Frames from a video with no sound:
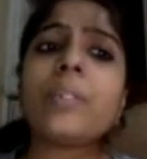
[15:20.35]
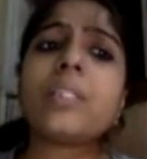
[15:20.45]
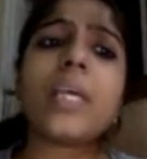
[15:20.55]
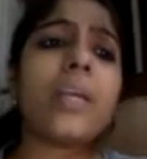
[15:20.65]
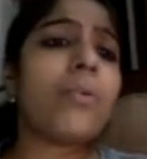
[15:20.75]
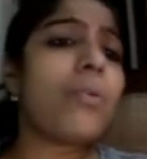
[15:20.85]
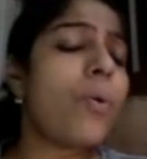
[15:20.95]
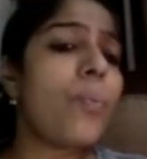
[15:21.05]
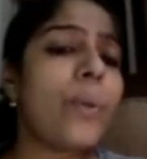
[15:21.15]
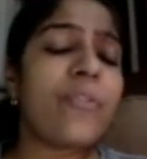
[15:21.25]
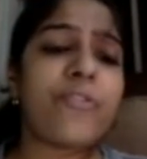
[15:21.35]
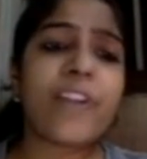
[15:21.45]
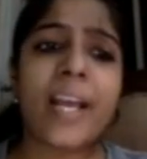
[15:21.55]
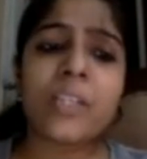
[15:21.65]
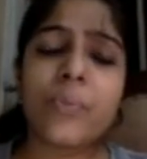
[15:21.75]
So I would say,
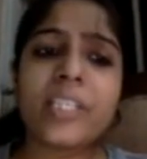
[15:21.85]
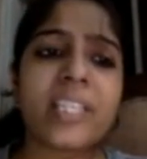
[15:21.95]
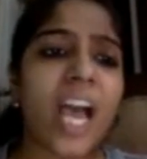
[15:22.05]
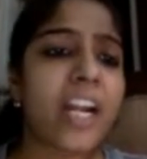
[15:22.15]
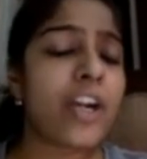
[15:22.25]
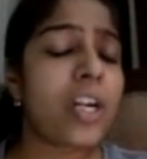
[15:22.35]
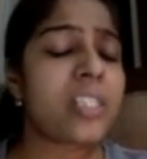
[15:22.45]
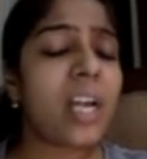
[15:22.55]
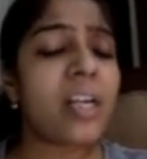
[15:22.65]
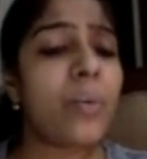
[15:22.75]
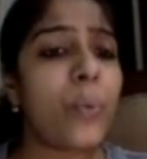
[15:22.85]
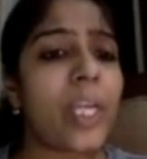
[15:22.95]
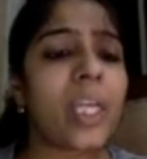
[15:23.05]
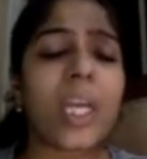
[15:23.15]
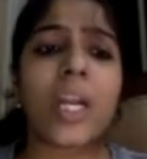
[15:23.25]
we decided on a
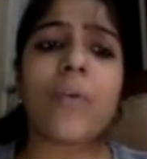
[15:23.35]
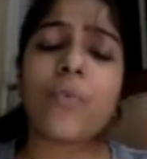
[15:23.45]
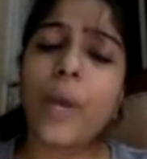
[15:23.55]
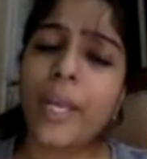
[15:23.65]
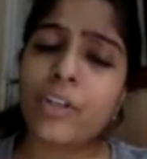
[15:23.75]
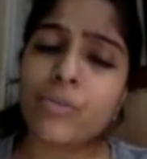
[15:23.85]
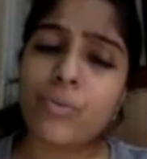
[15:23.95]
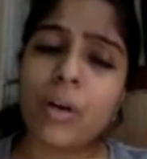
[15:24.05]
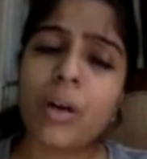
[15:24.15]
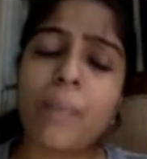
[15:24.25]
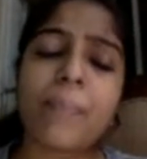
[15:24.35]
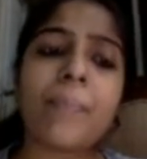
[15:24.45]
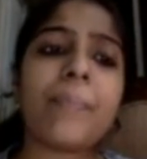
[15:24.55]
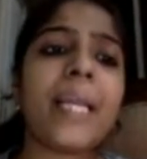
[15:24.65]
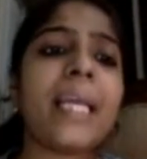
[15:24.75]
sudden weekend of going
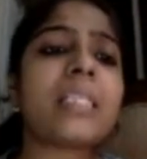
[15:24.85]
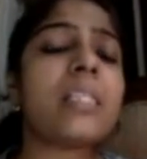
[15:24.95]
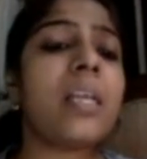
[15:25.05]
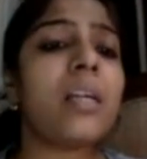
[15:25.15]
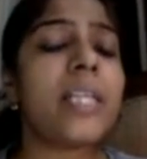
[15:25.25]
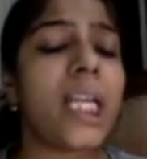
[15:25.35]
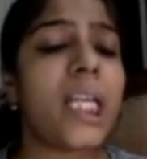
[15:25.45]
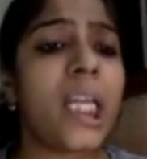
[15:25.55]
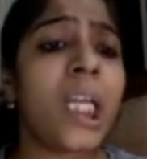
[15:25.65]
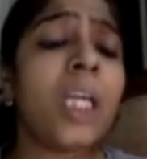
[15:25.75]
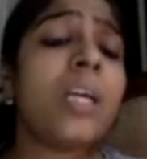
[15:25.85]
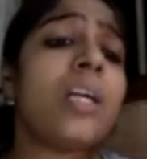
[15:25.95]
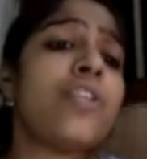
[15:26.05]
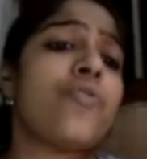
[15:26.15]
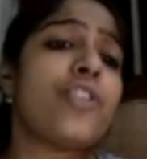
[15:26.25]
to a place near
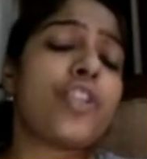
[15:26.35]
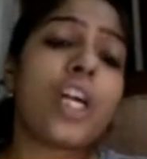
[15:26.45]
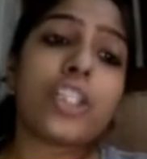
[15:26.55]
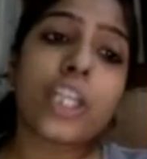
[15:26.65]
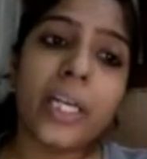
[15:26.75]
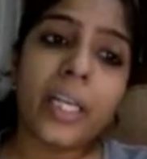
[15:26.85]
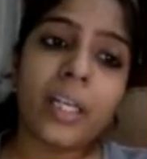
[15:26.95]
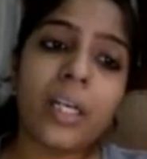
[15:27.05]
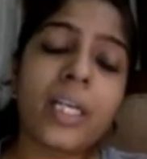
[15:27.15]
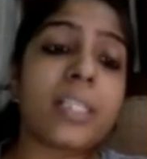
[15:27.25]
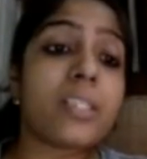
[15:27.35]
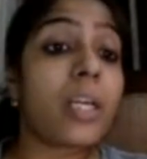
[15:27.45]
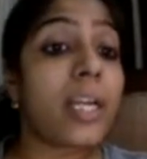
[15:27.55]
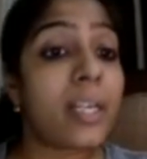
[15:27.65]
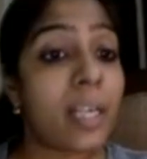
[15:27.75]
Delhi, which is called
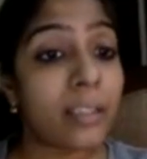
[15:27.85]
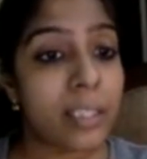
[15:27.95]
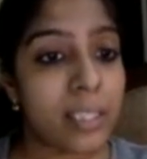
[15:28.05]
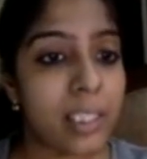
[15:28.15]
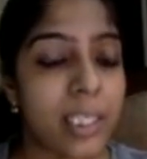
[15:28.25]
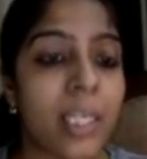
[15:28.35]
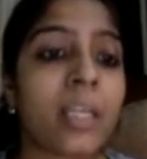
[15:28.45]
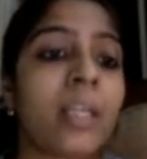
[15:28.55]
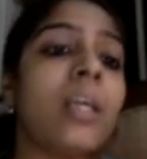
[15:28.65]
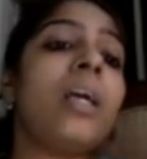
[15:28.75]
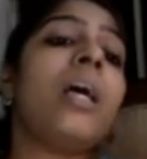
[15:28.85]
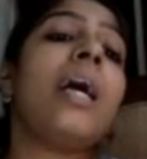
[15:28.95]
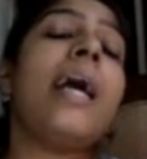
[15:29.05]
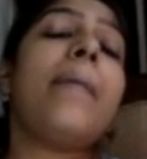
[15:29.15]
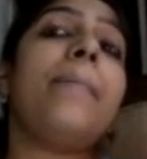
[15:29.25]
Chandigarh. It's again another city,
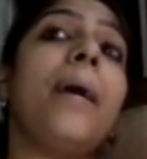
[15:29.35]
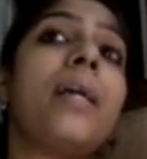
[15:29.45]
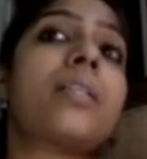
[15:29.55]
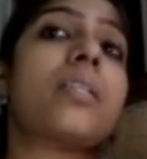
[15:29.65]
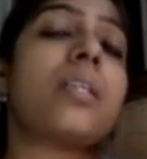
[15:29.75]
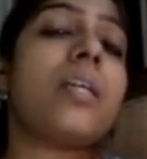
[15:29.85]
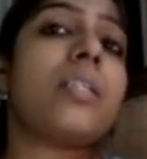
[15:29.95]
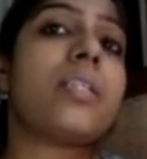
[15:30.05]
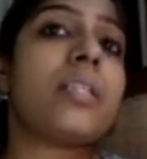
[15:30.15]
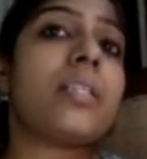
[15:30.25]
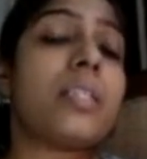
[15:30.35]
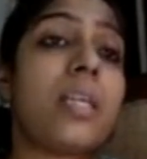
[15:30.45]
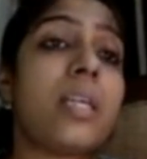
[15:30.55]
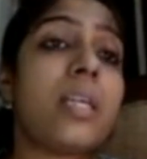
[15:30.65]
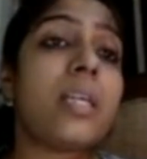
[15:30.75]
but it
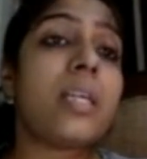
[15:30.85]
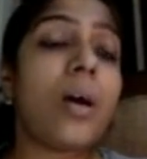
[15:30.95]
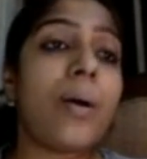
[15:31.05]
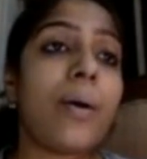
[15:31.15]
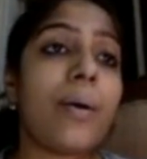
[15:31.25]
is a city